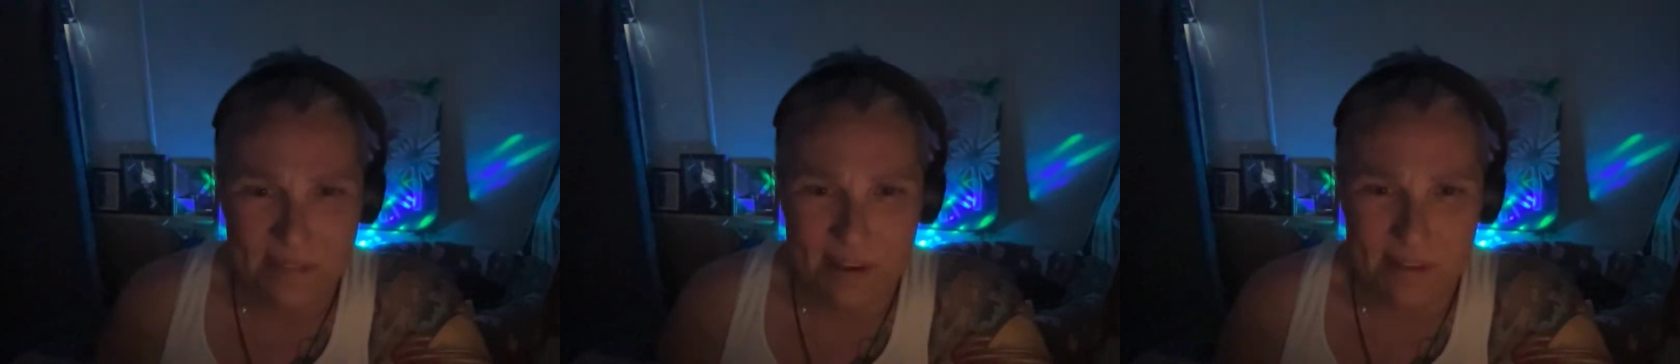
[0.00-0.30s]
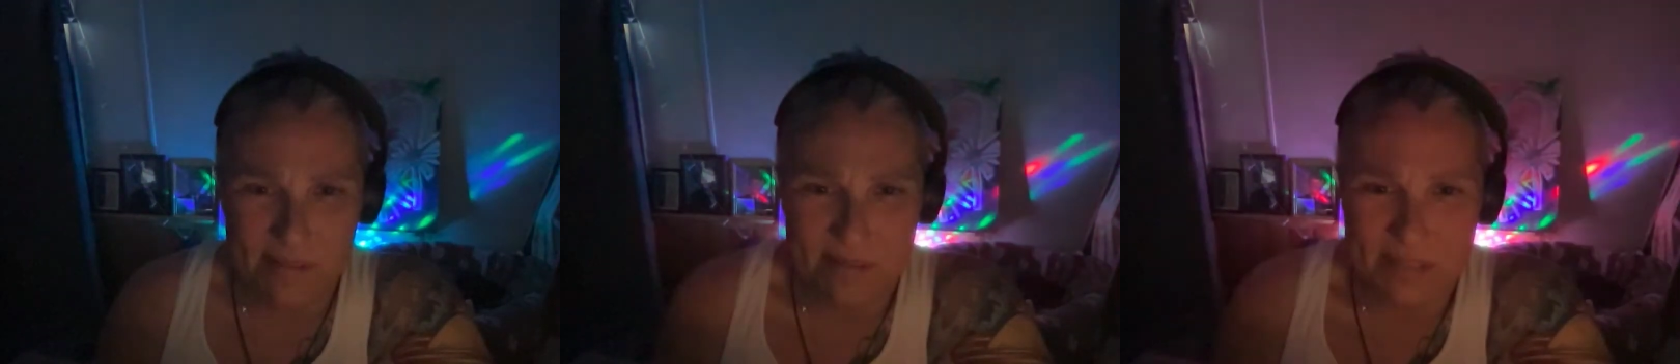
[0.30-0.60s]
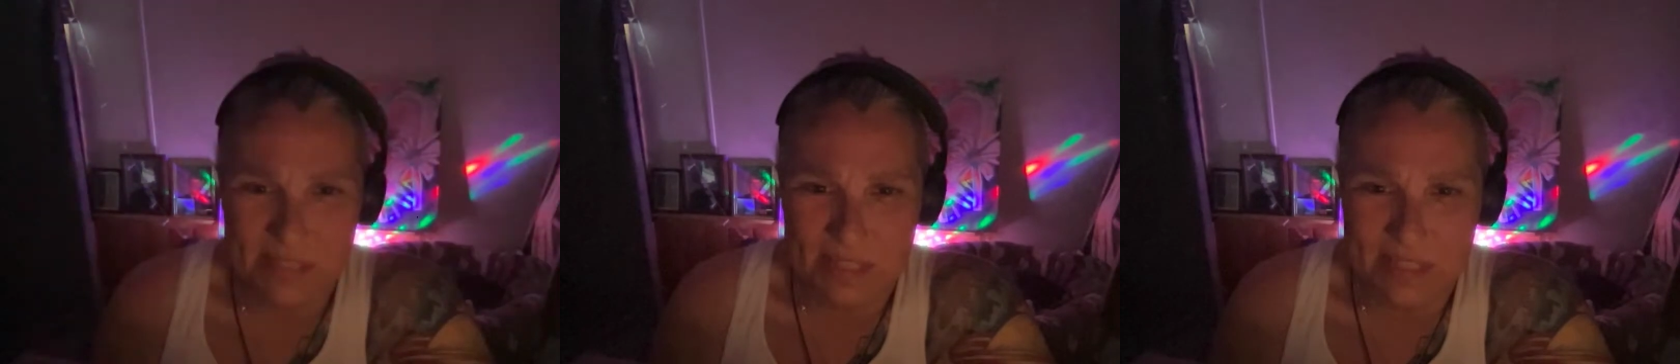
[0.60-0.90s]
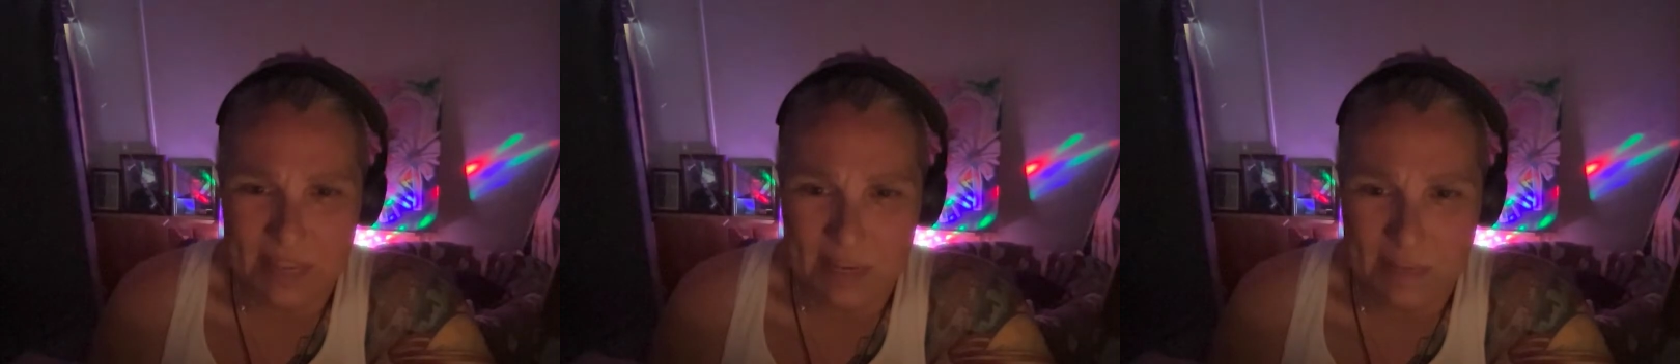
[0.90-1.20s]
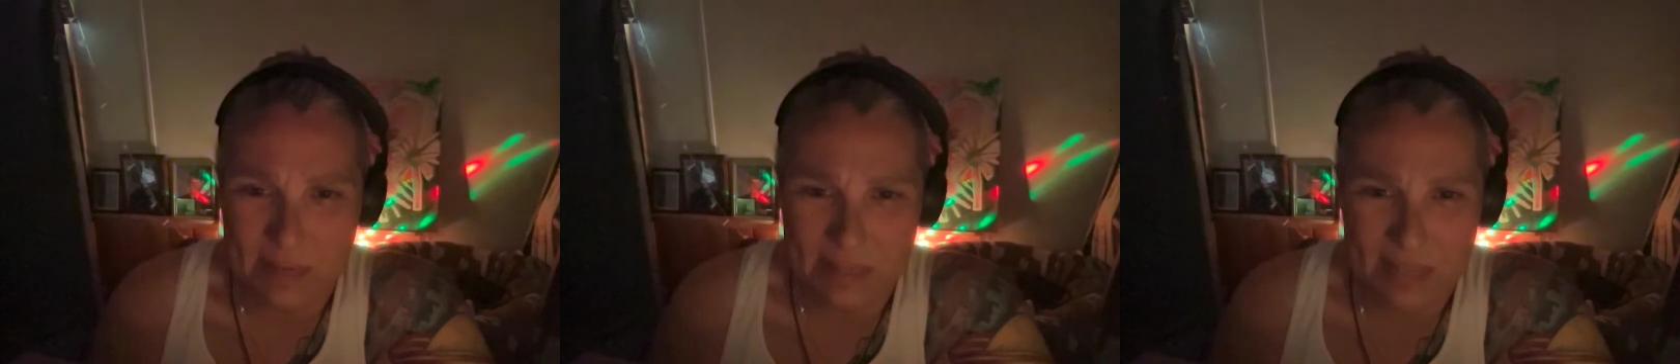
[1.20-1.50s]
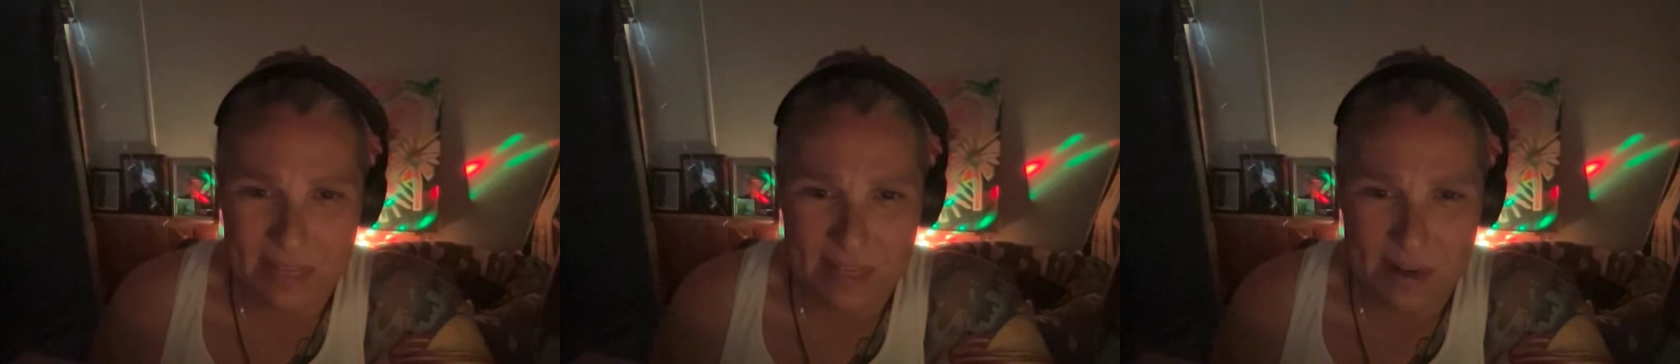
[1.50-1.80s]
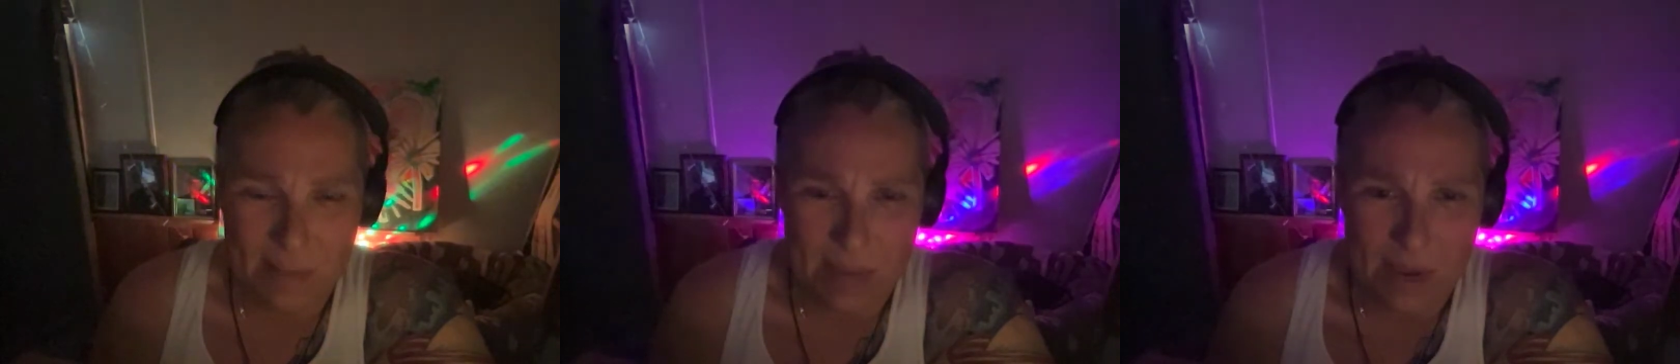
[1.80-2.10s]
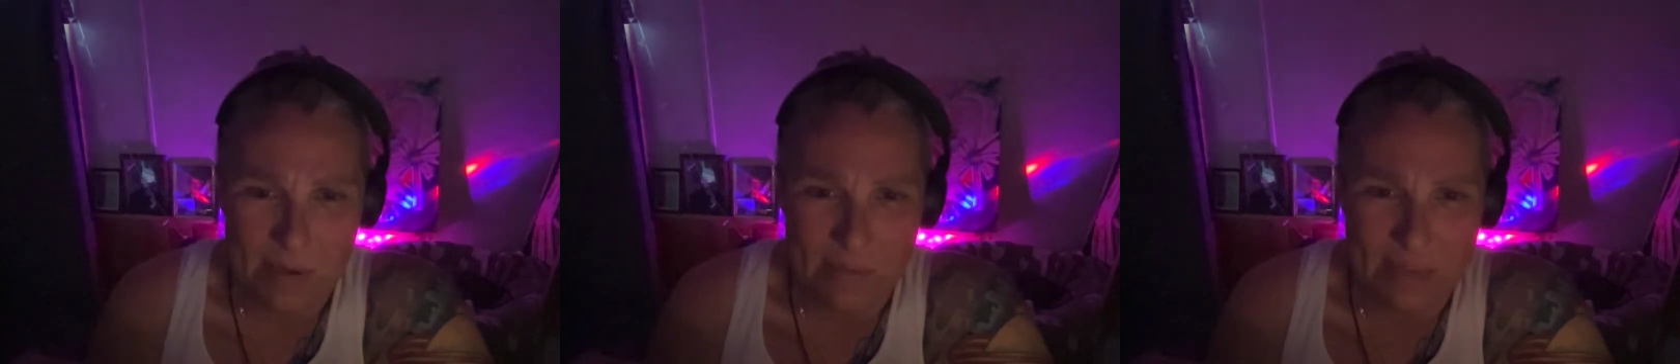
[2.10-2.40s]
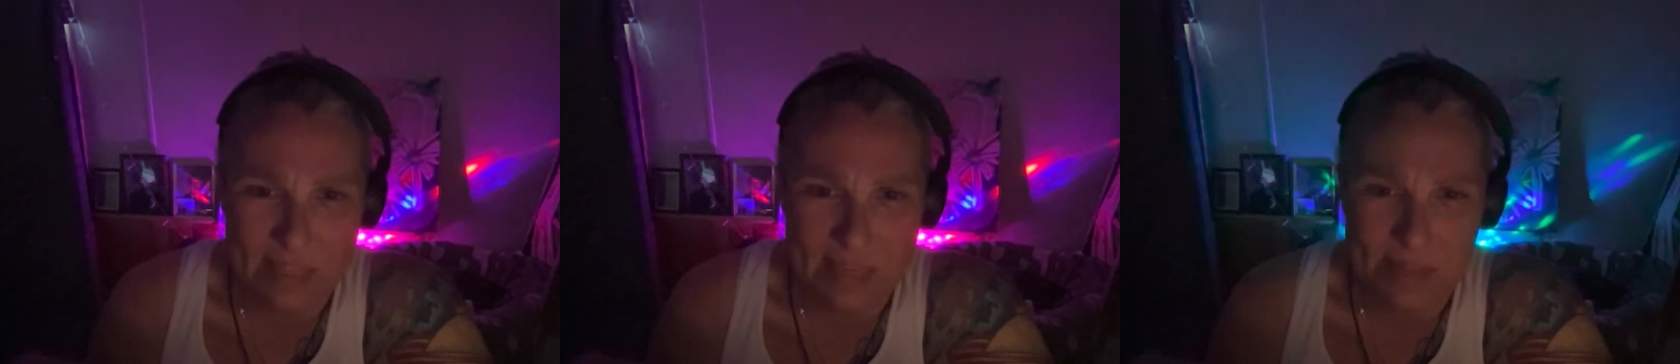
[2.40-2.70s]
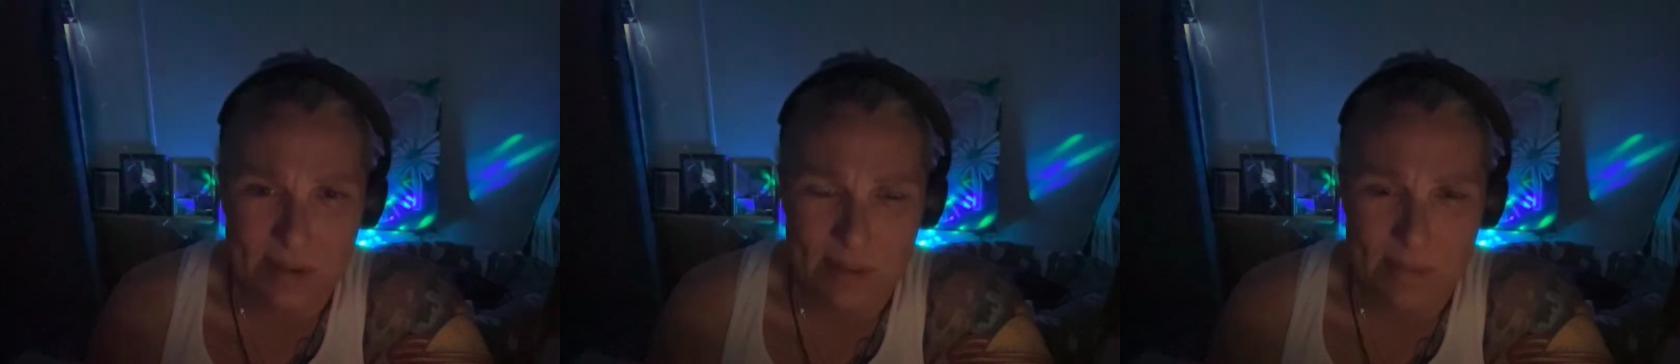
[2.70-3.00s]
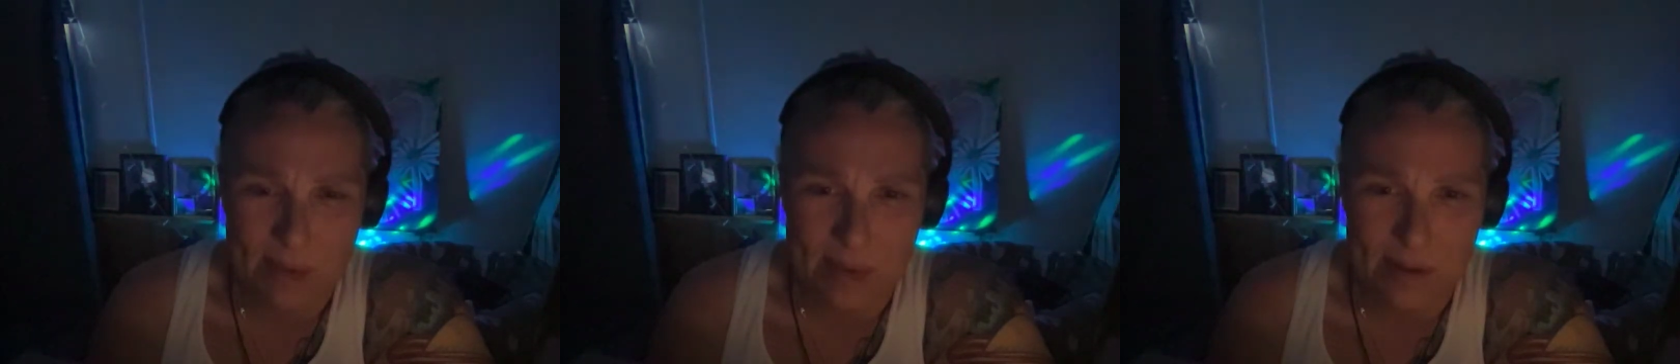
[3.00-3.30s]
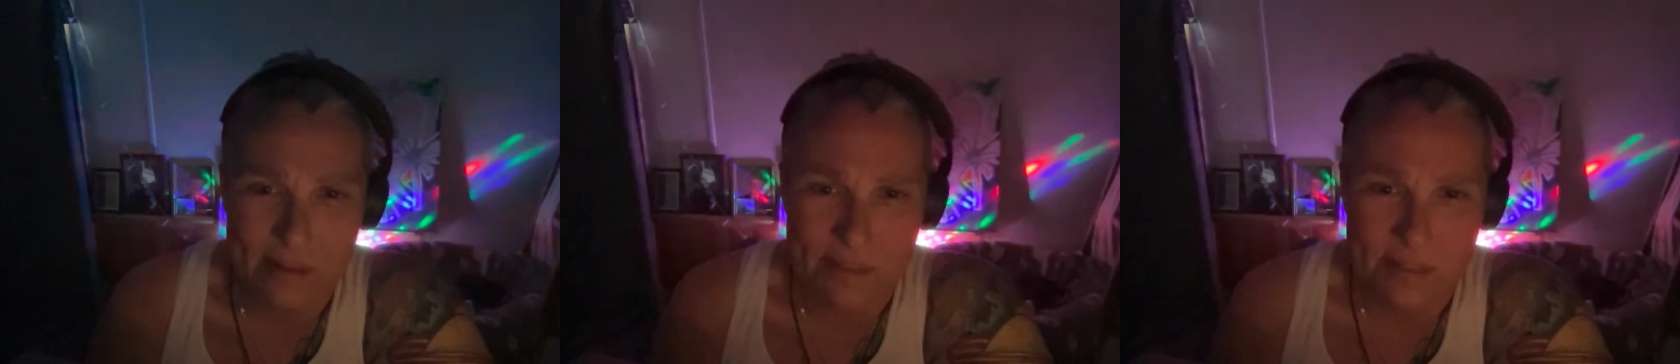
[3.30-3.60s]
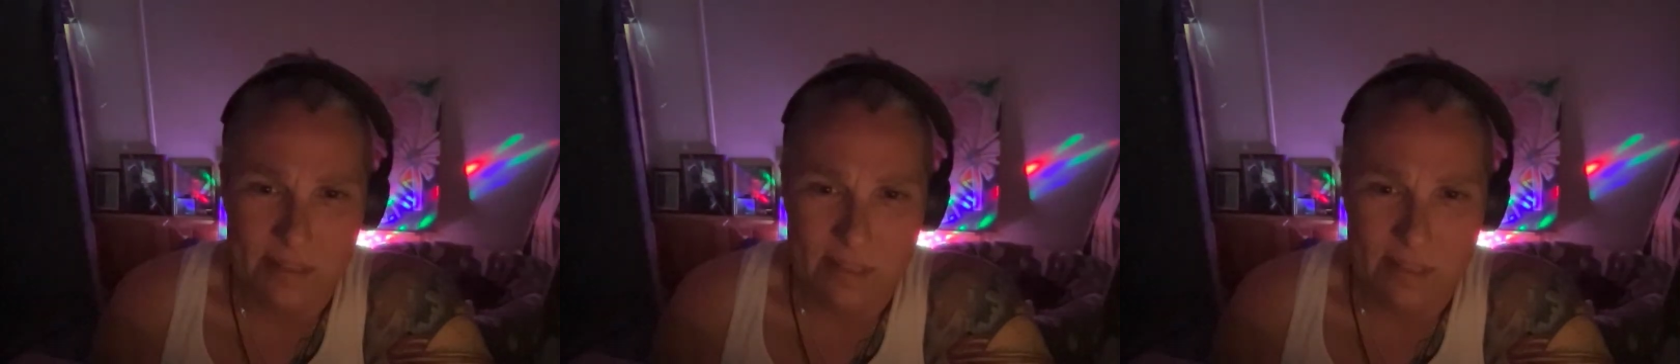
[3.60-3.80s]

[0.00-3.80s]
I don't think about that. You know, I'm healthy. That's all that matters.